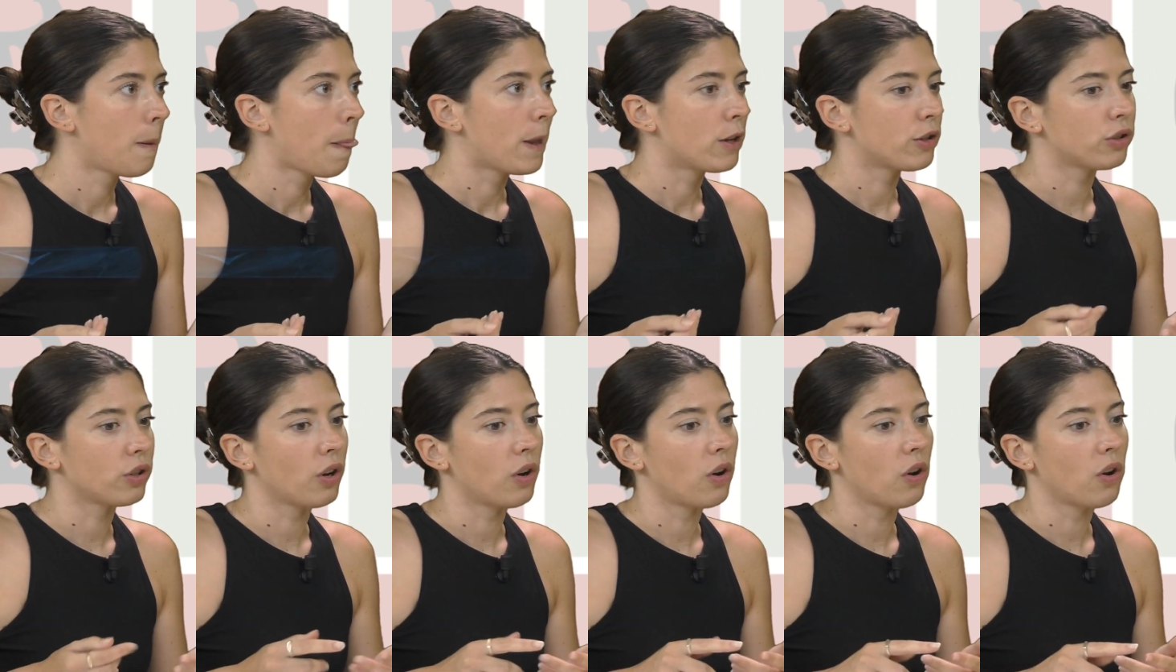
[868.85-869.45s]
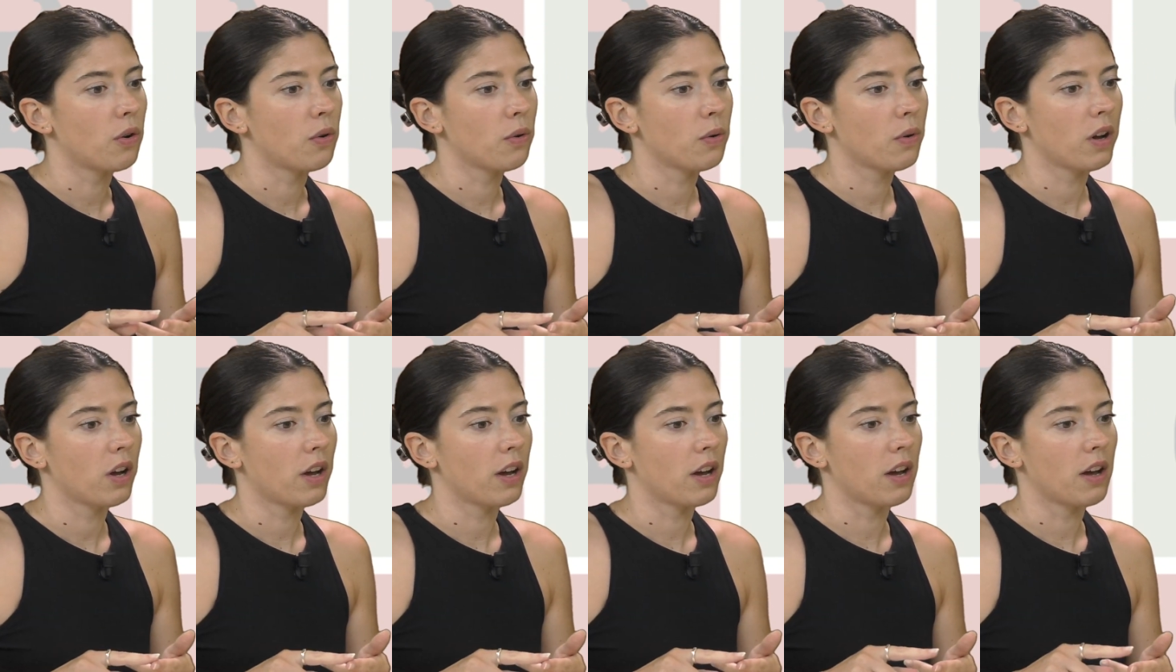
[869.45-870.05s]
So
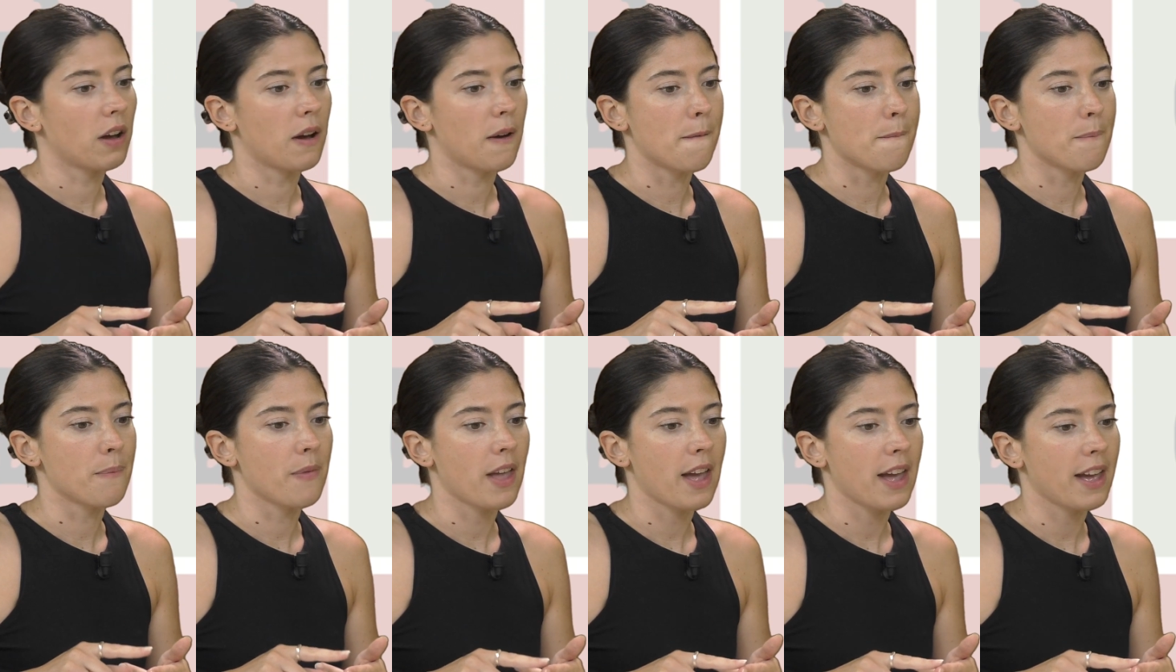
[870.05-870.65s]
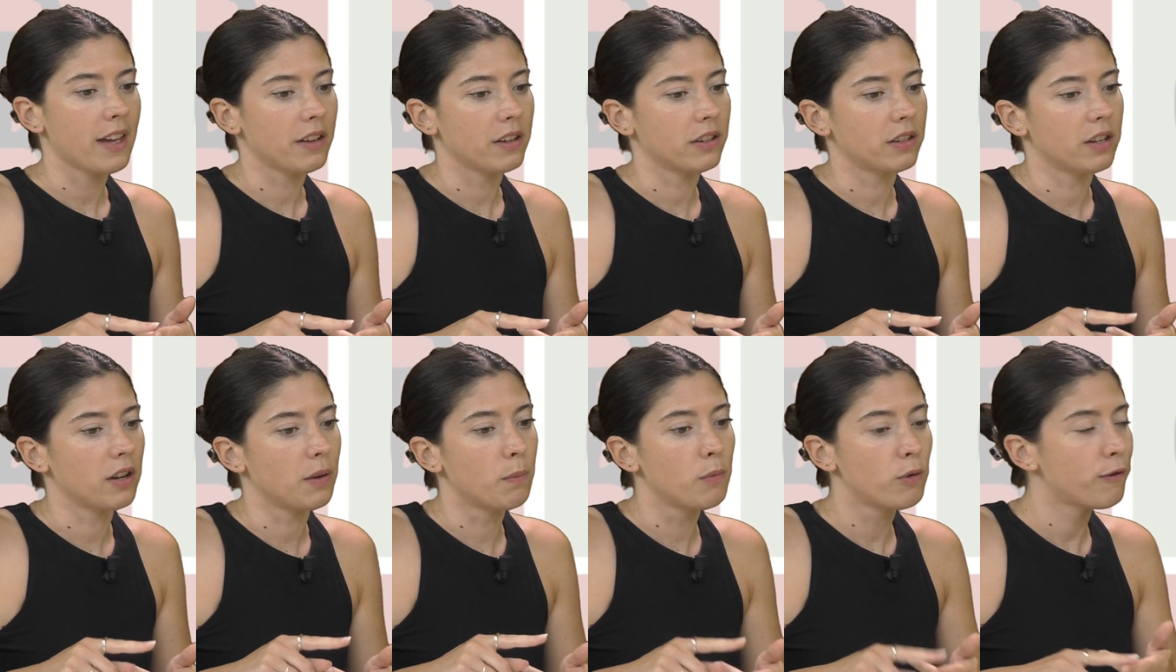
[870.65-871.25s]

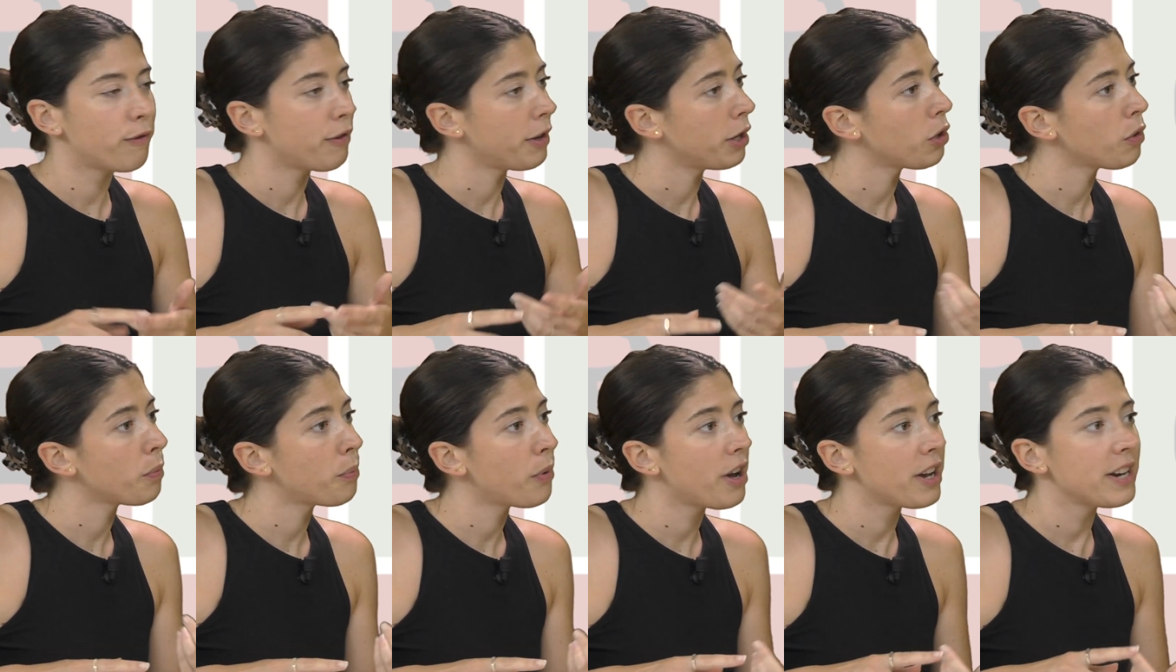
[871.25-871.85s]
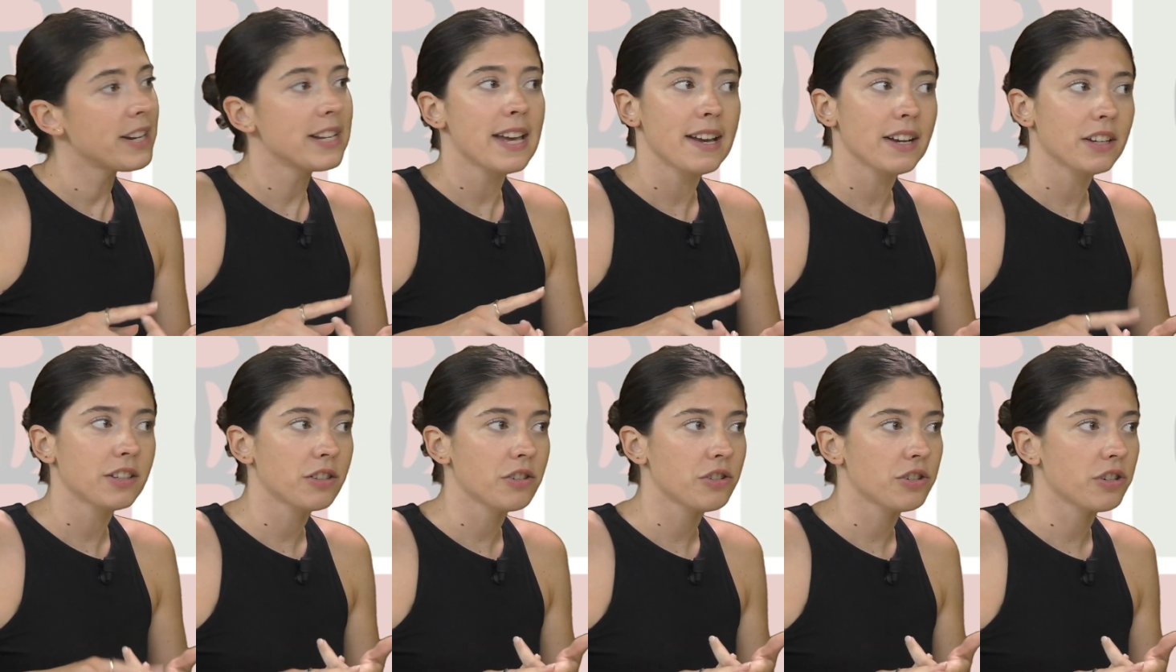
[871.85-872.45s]
moving your body,
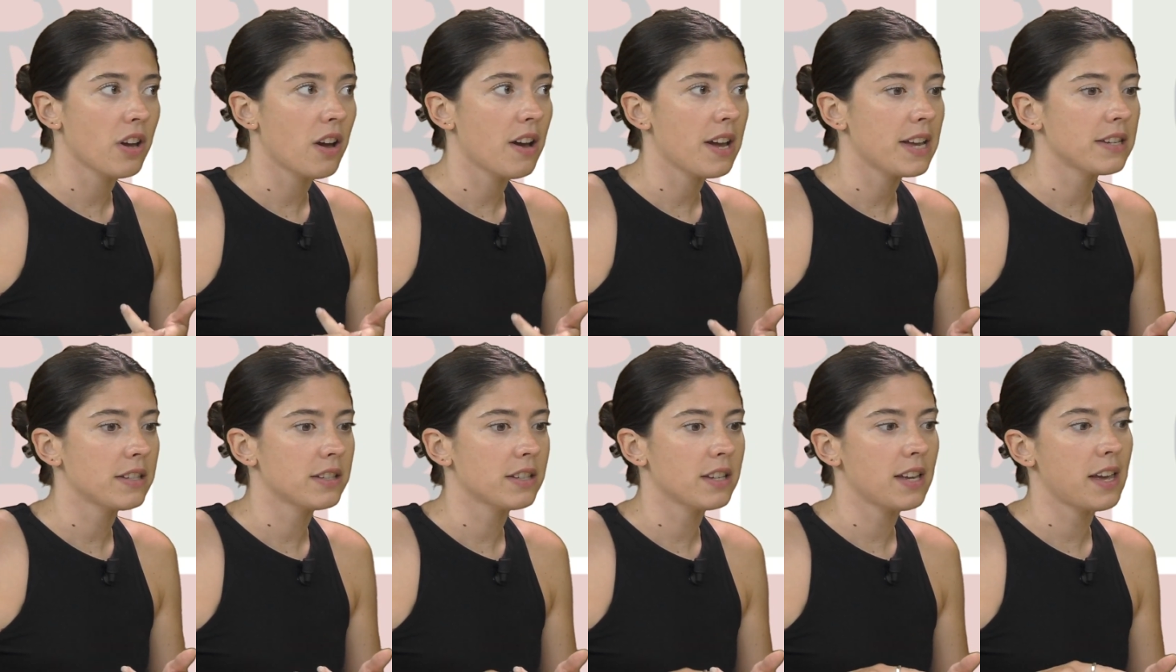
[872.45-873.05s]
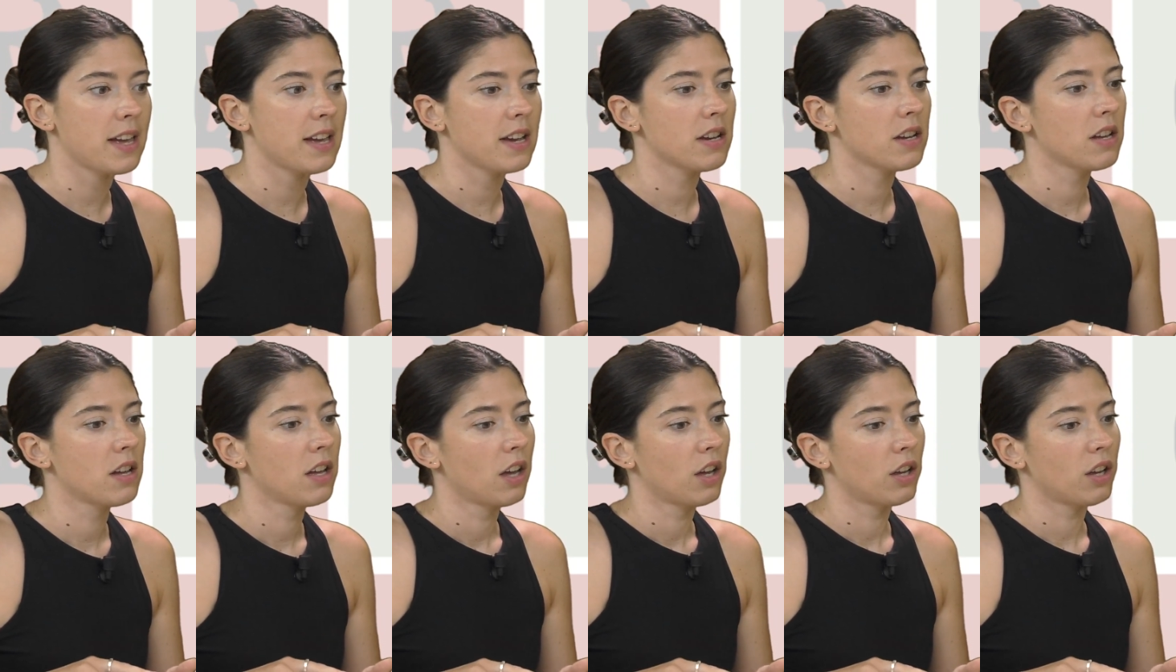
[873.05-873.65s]
exercising,
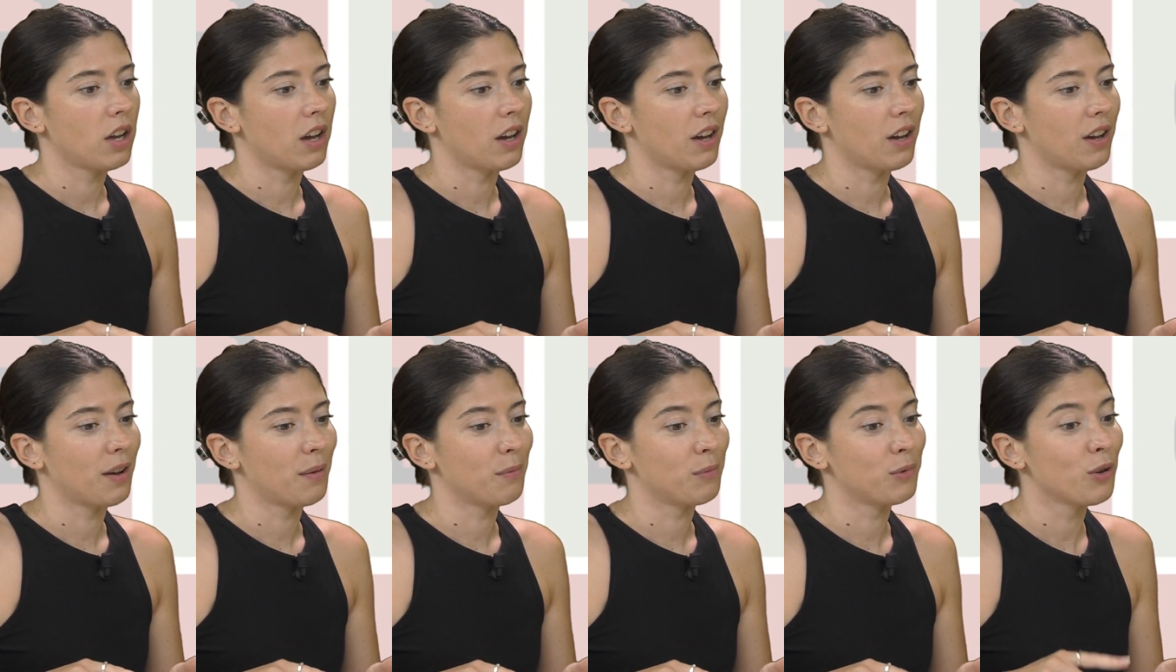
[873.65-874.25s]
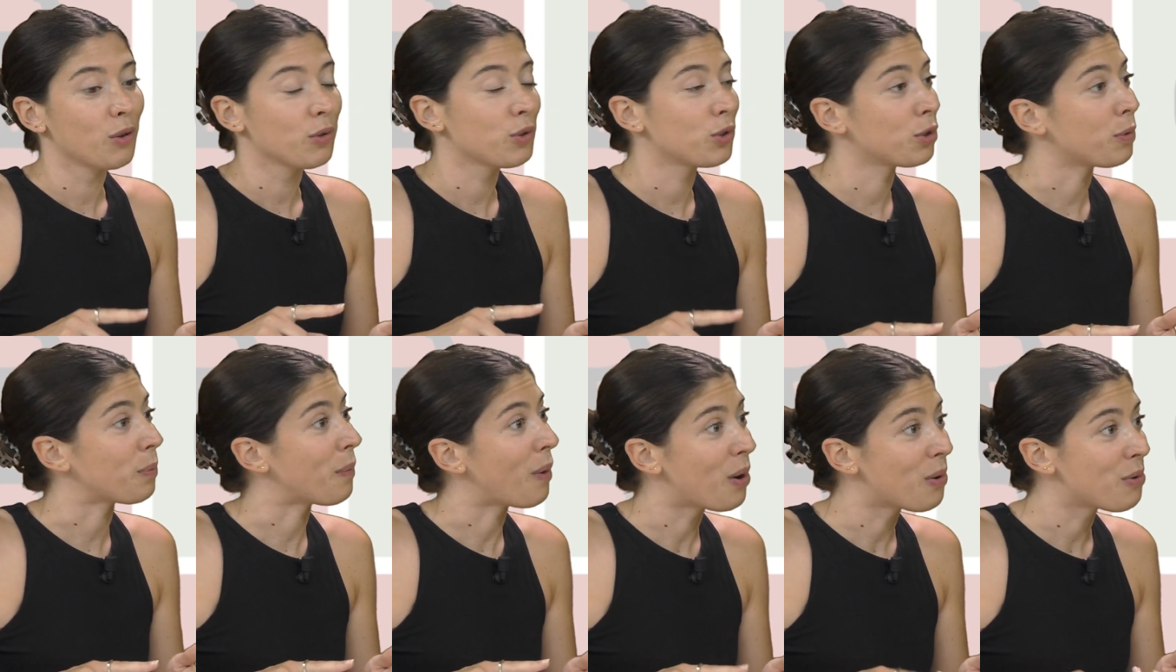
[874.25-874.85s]
not
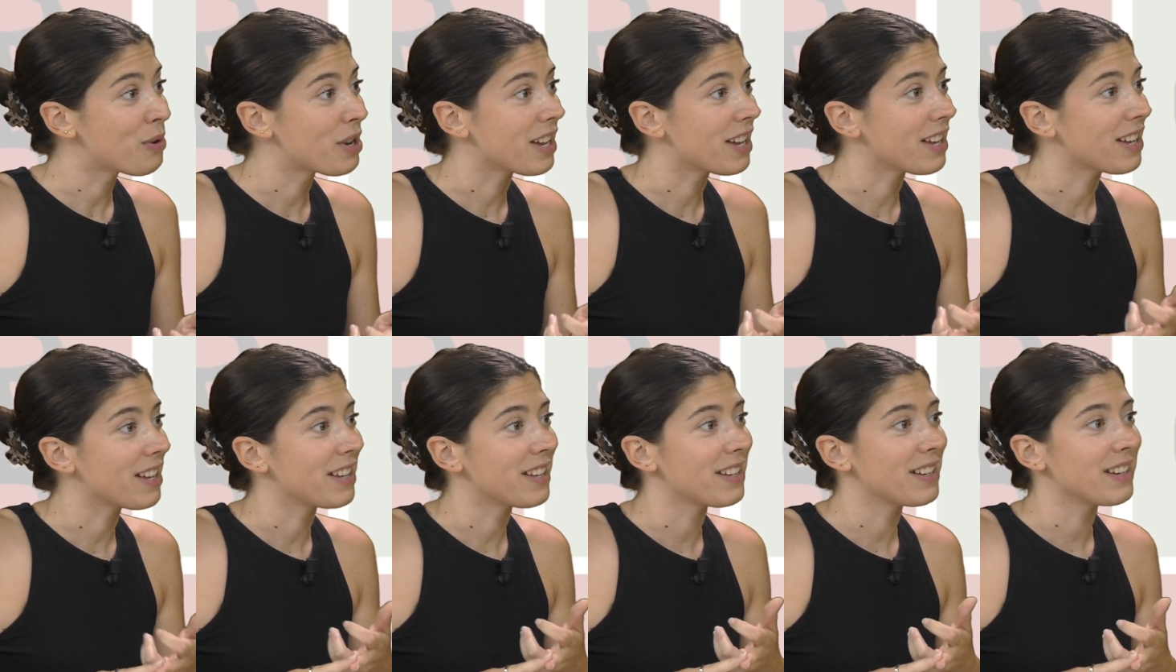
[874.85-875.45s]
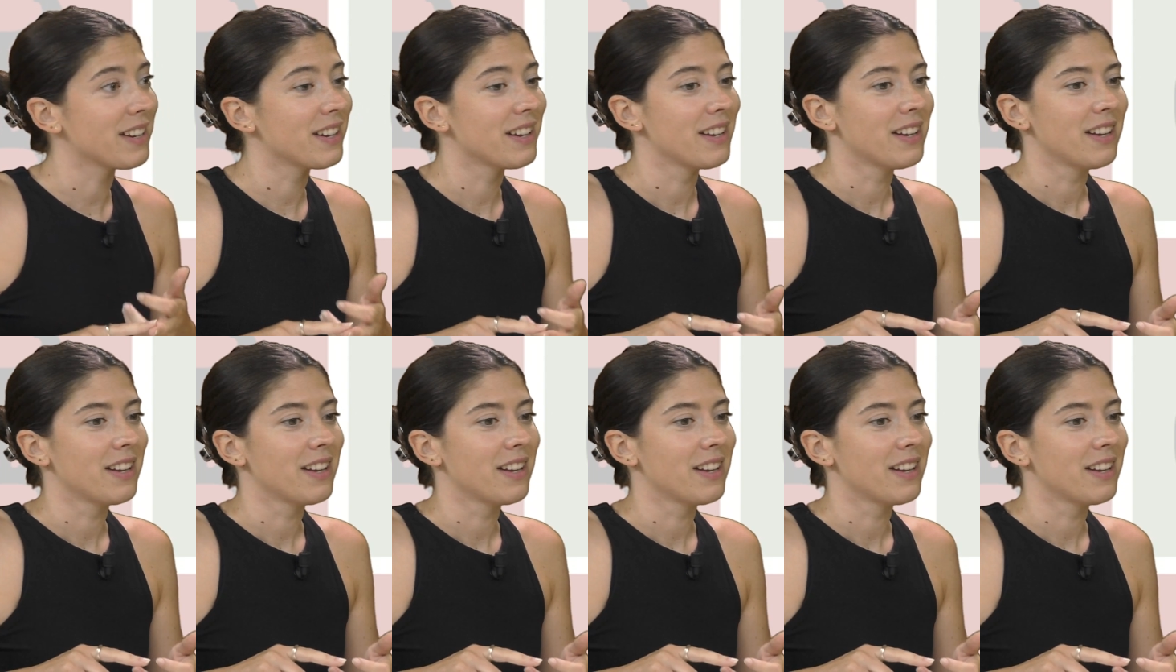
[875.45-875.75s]
smoking,